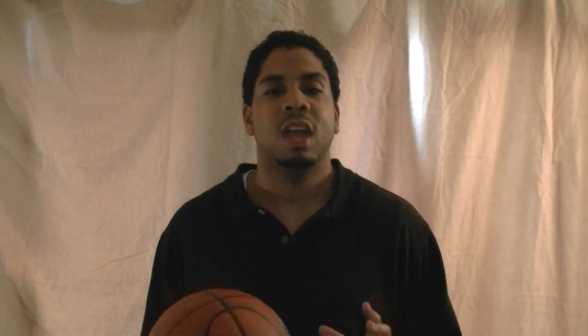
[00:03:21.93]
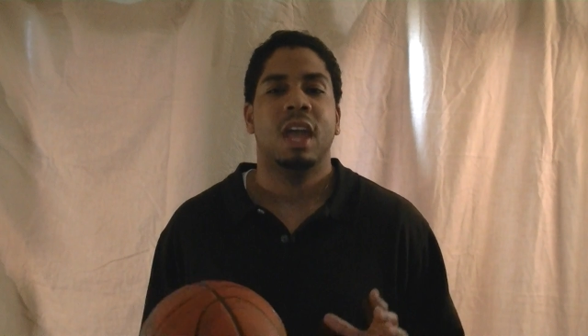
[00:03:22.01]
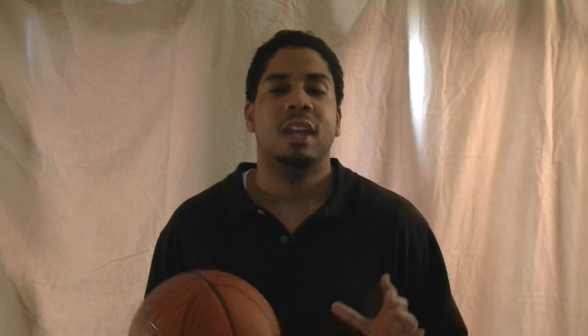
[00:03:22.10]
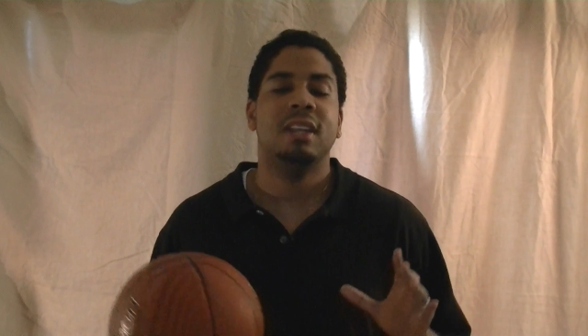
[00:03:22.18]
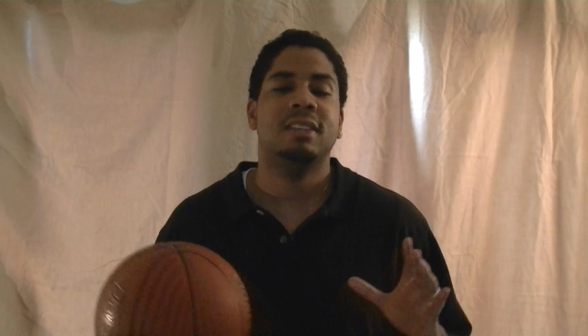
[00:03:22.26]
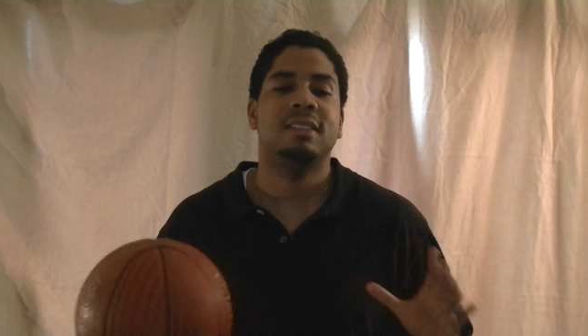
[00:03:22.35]

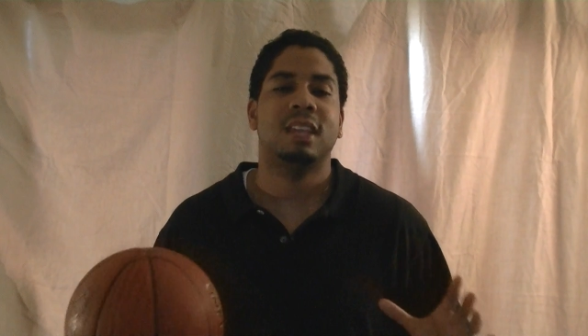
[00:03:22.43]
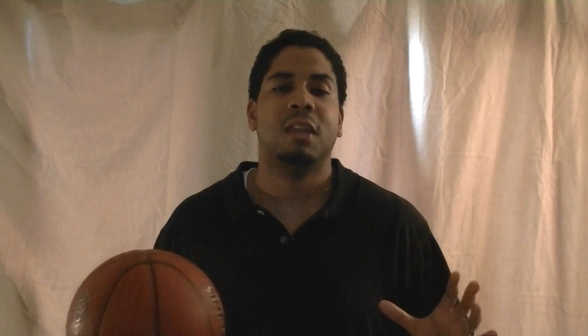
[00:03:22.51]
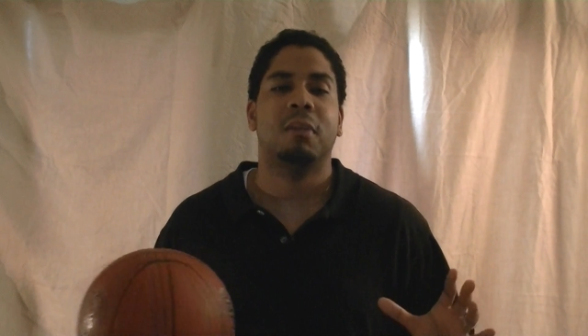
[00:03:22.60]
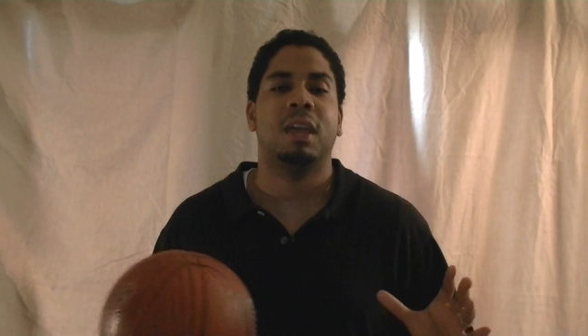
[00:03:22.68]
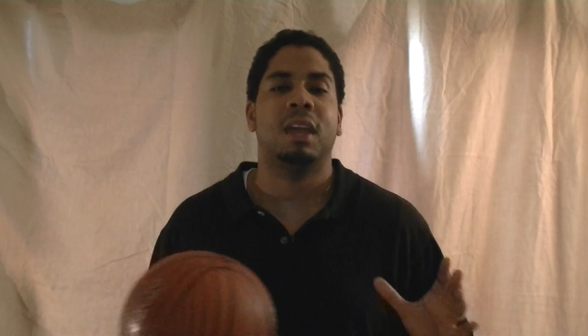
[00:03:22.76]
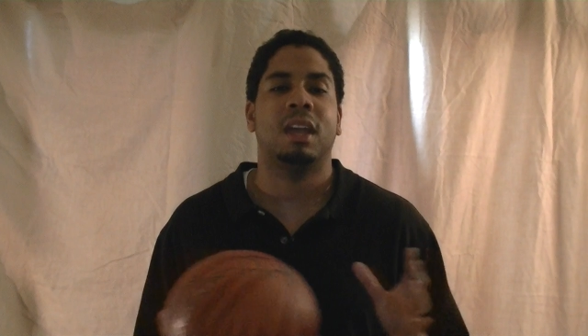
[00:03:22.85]
And this
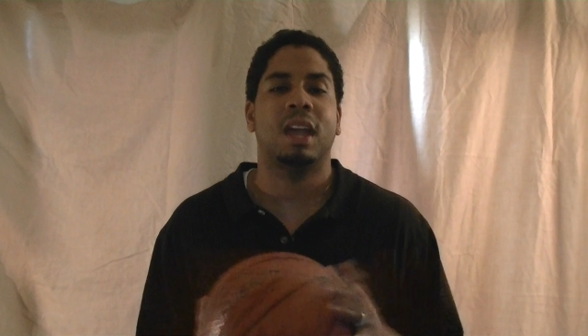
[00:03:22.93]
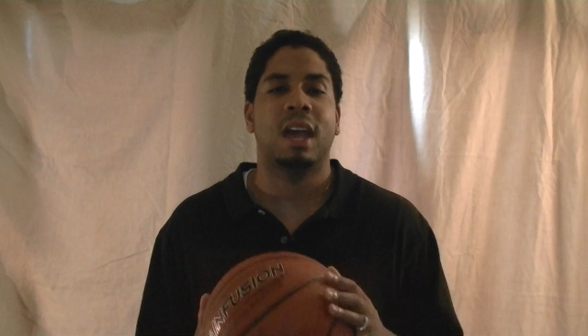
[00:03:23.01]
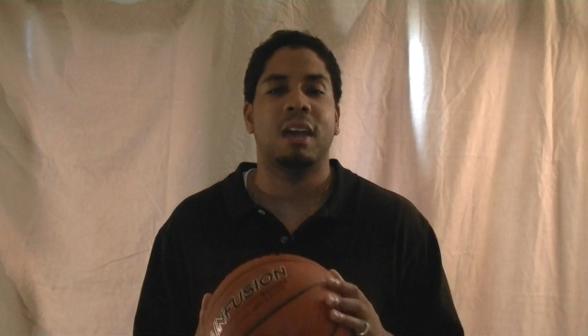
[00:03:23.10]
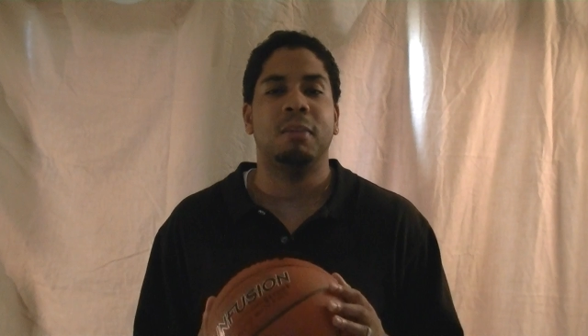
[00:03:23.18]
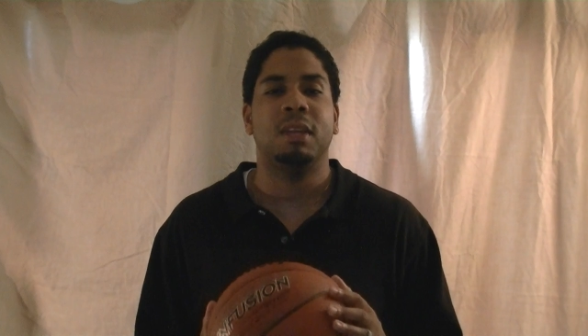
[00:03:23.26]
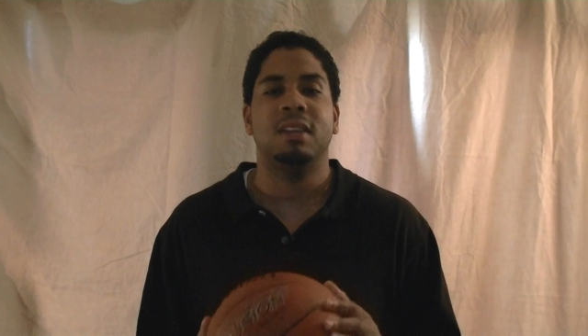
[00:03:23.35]
Samhan
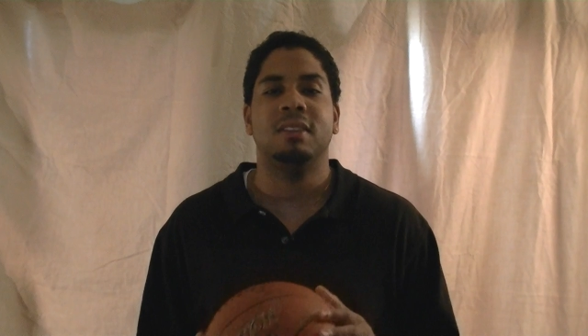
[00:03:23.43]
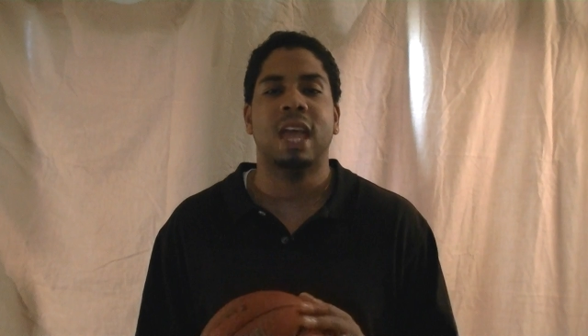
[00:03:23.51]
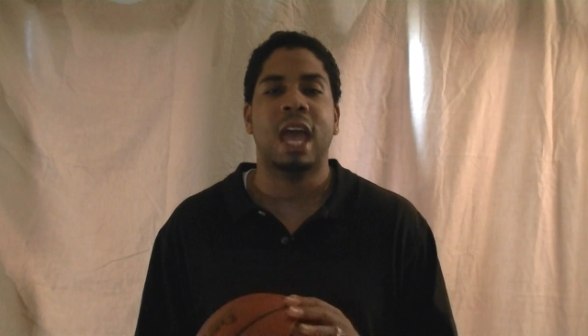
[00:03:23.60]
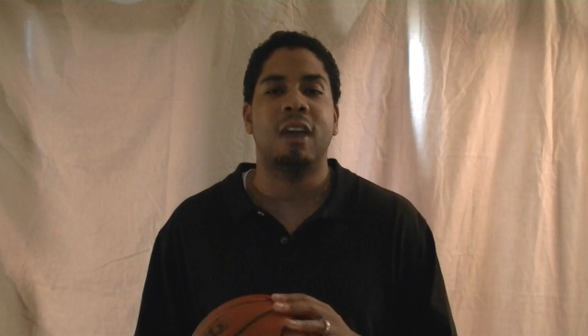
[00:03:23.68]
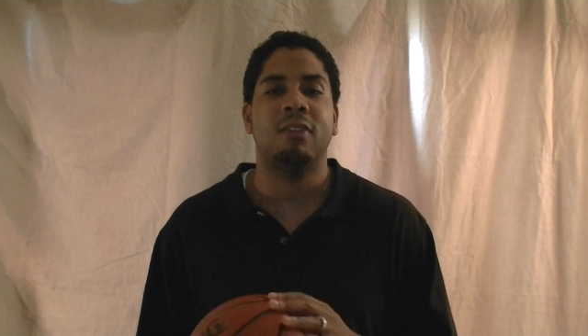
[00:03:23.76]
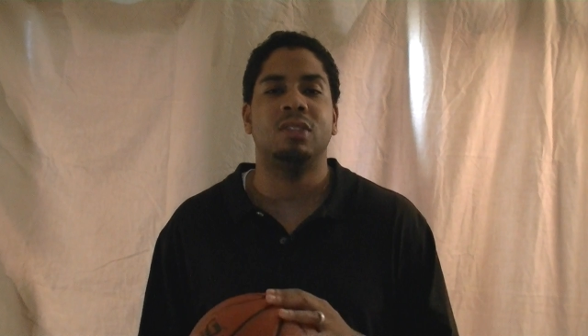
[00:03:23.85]
guy, I mean, he's
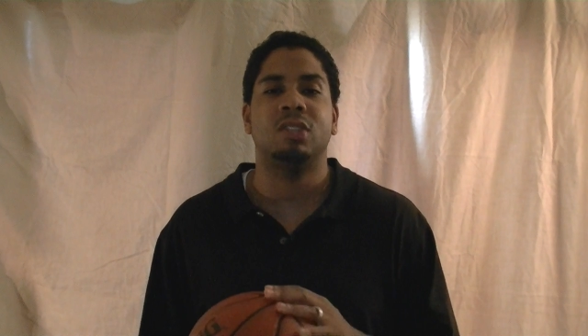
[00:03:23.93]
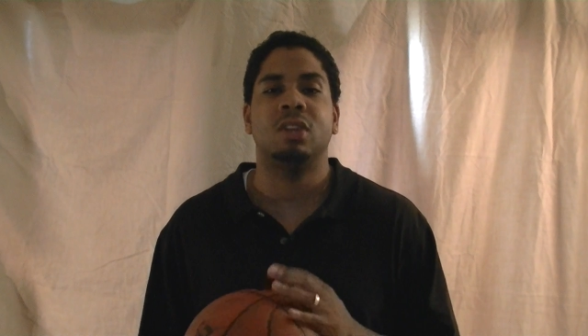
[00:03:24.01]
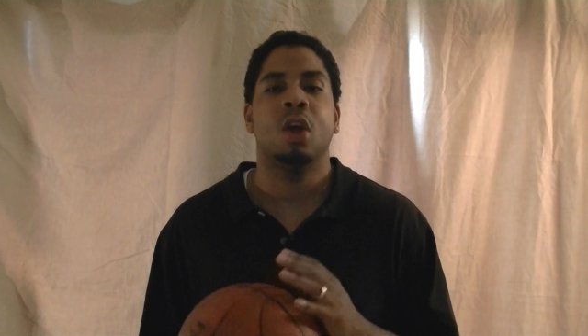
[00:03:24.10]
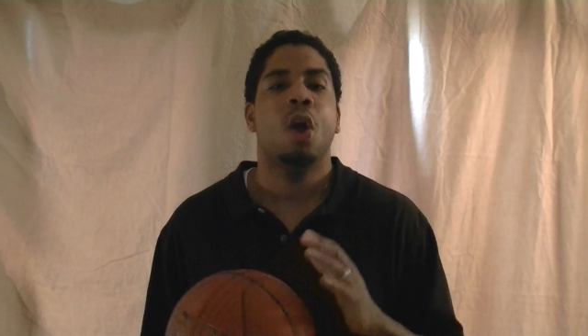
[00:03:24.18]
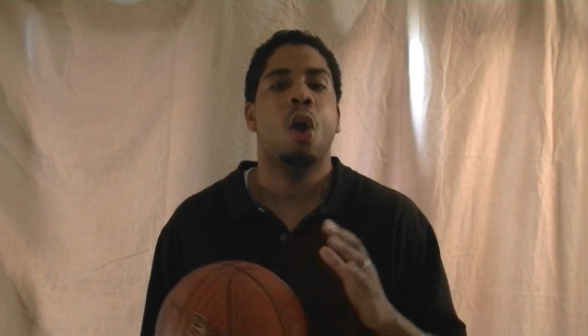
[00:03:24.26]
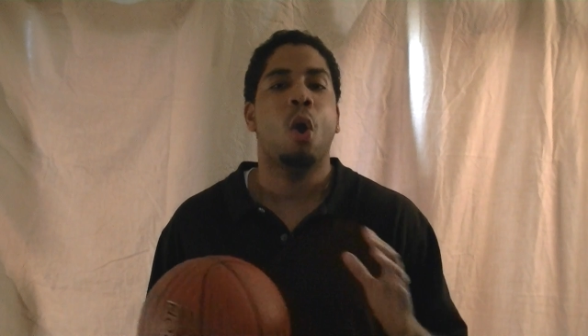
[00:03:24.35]
averaging
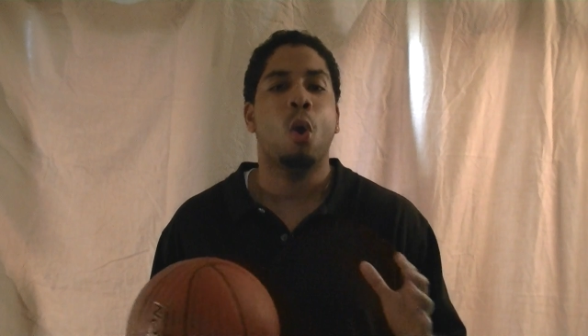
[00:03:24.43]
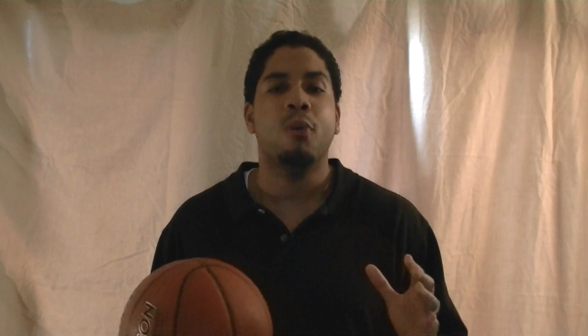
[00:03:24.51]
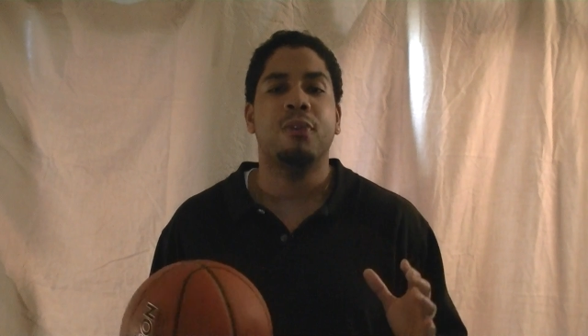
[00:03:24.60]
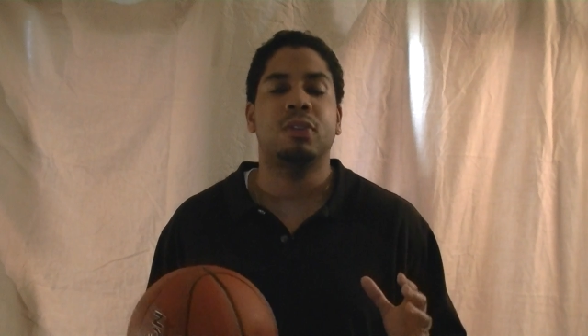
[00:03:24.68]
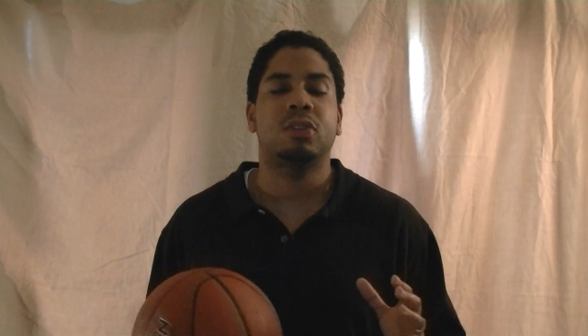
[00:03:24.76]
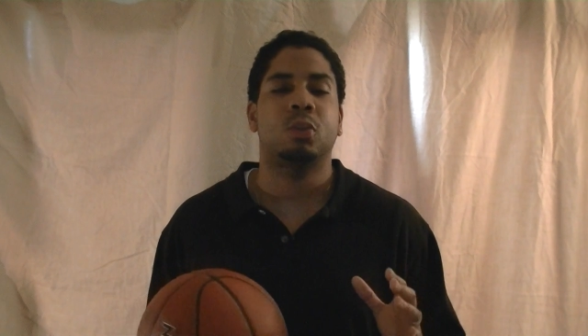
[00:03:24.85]

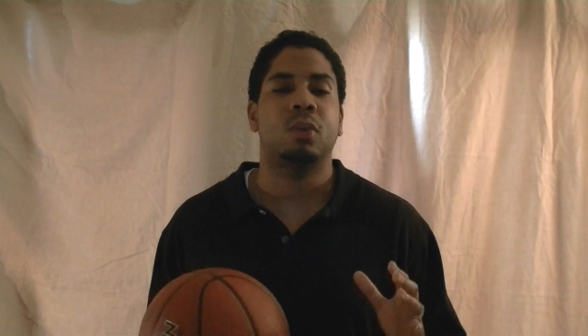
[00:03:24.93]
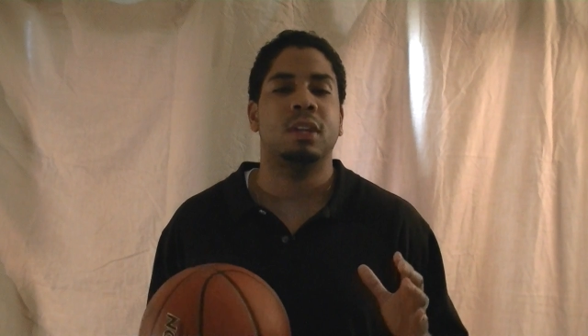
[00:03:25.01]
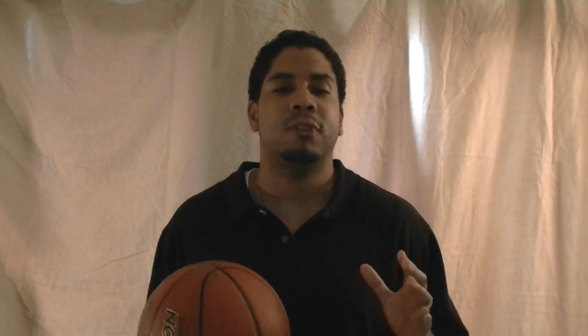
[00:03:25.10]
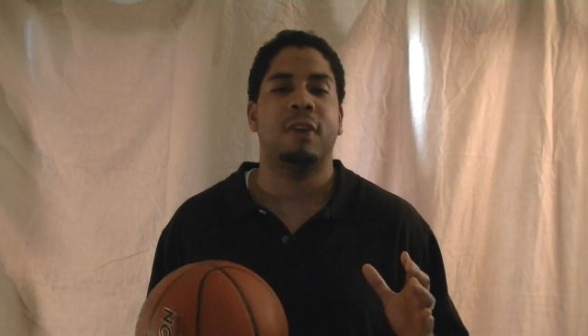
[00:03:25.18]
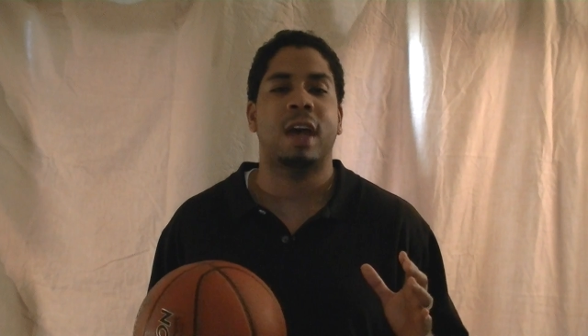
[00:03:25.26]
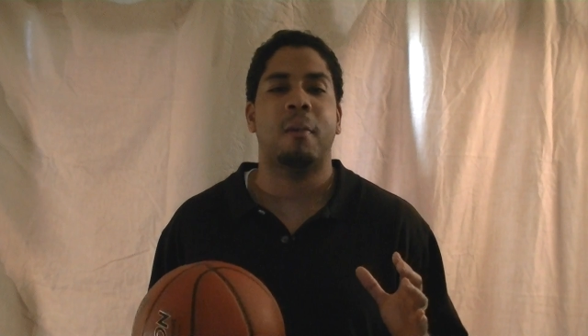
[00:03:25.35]
over
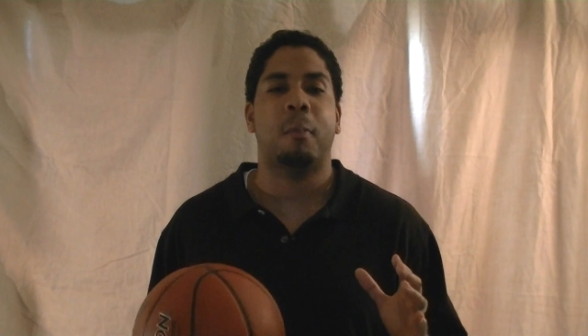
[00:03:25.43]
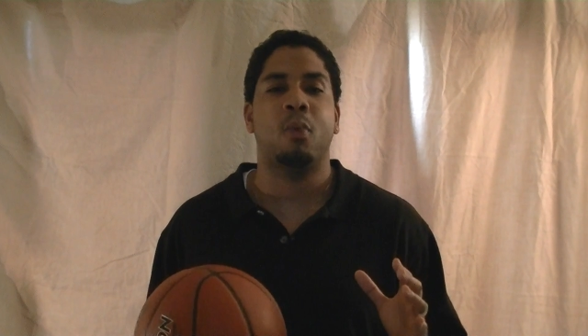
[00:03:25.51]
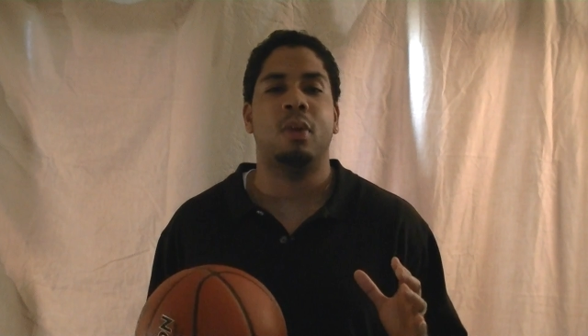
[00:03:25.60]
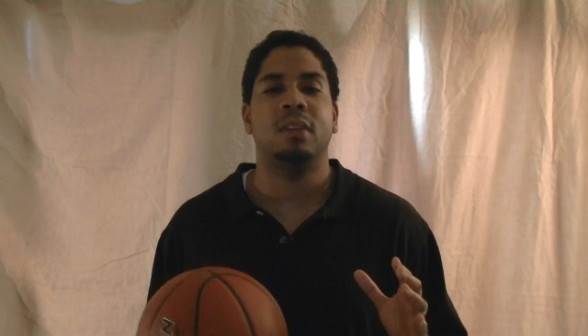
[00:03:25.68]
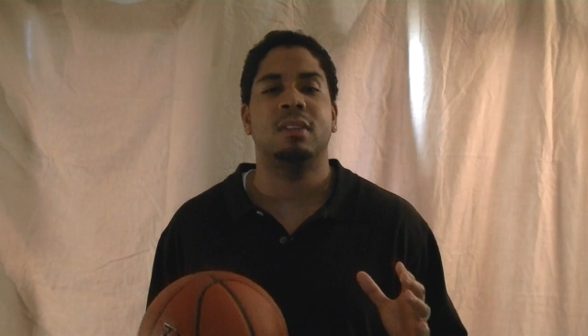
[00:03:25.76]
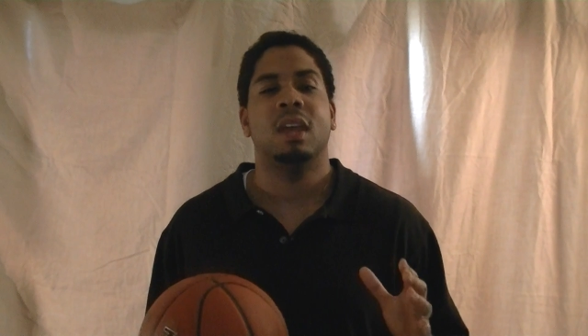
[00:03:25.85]
25 points